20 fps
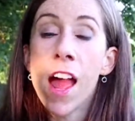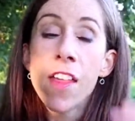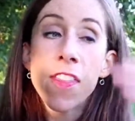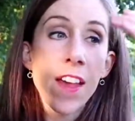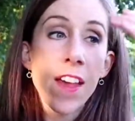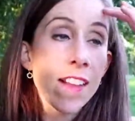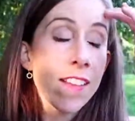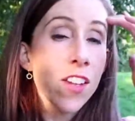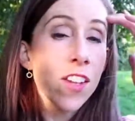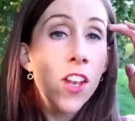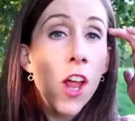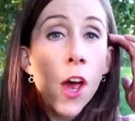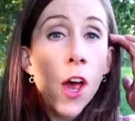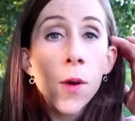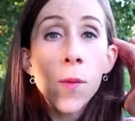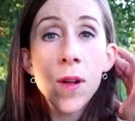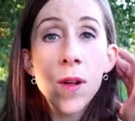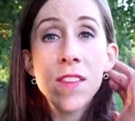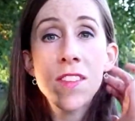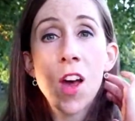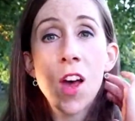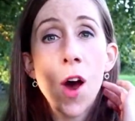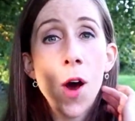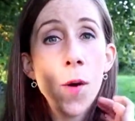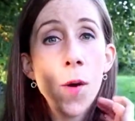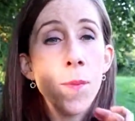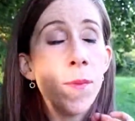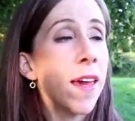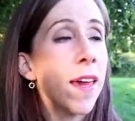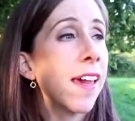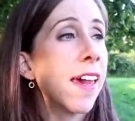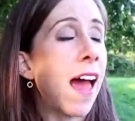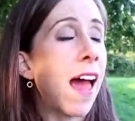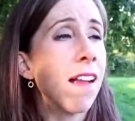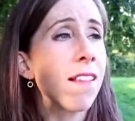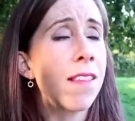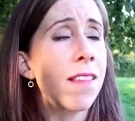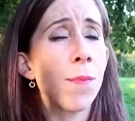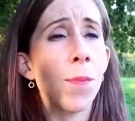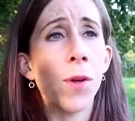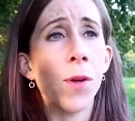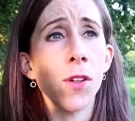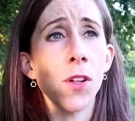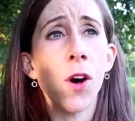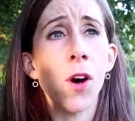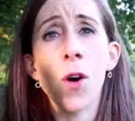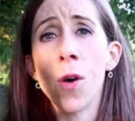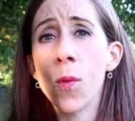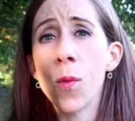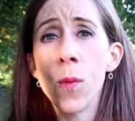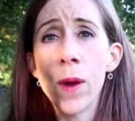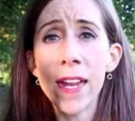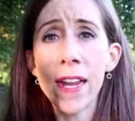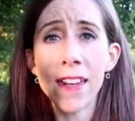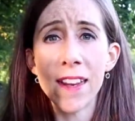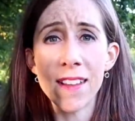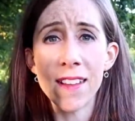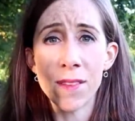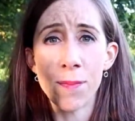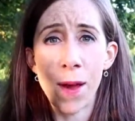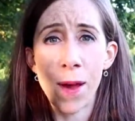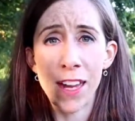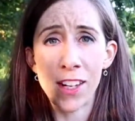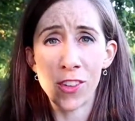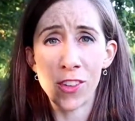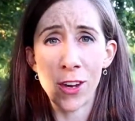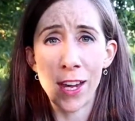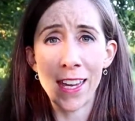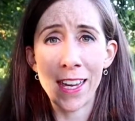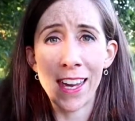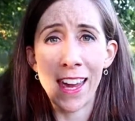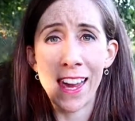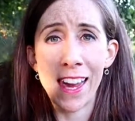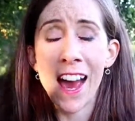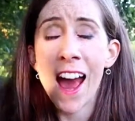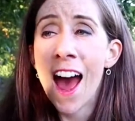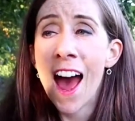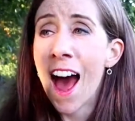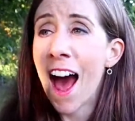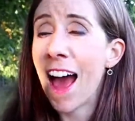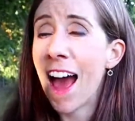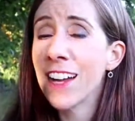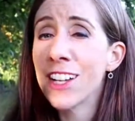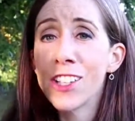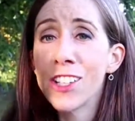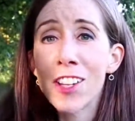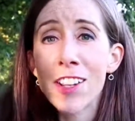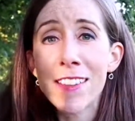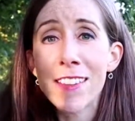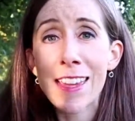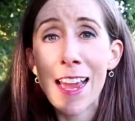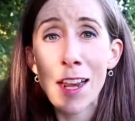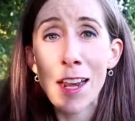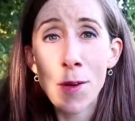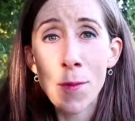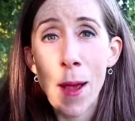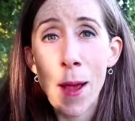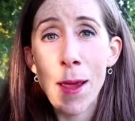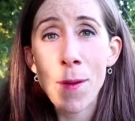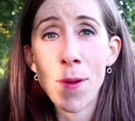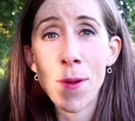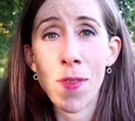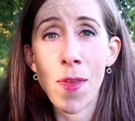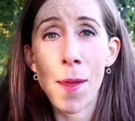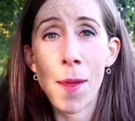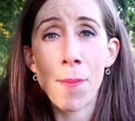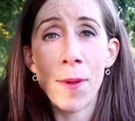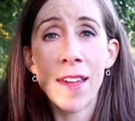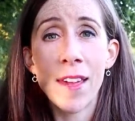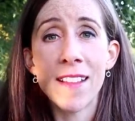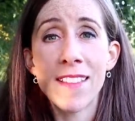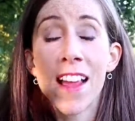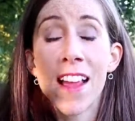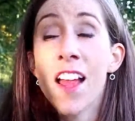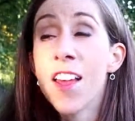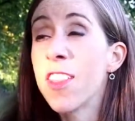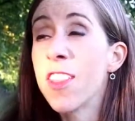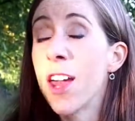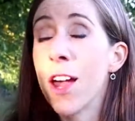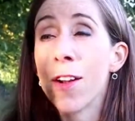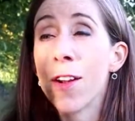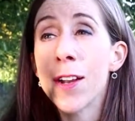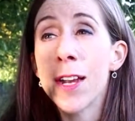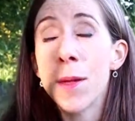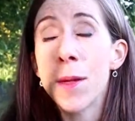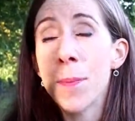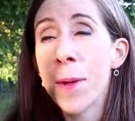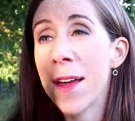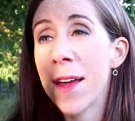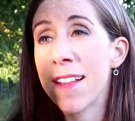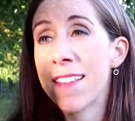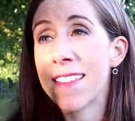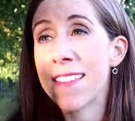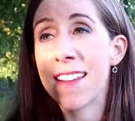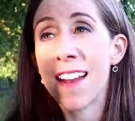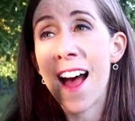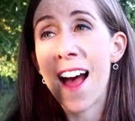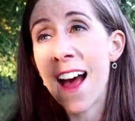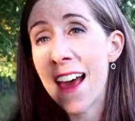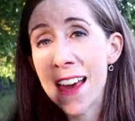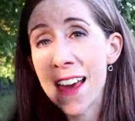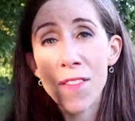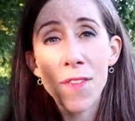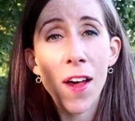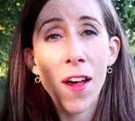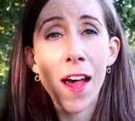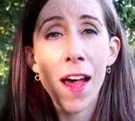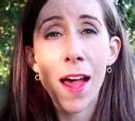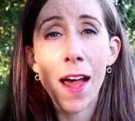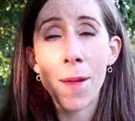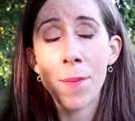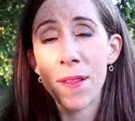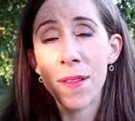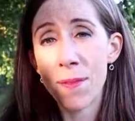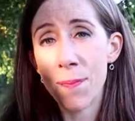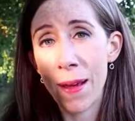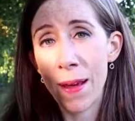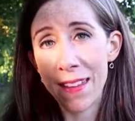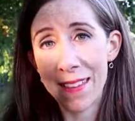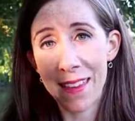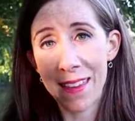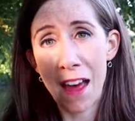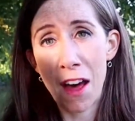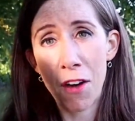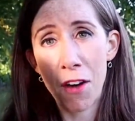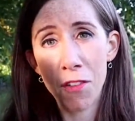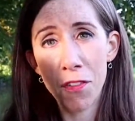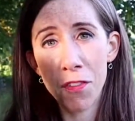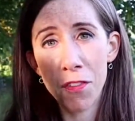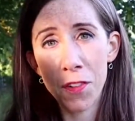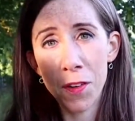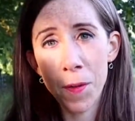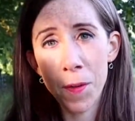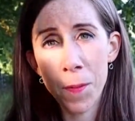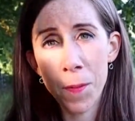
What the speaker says: There's no one to hold me accountable or witness my drinking. I can just get away with it because the only person I ever harm is myself.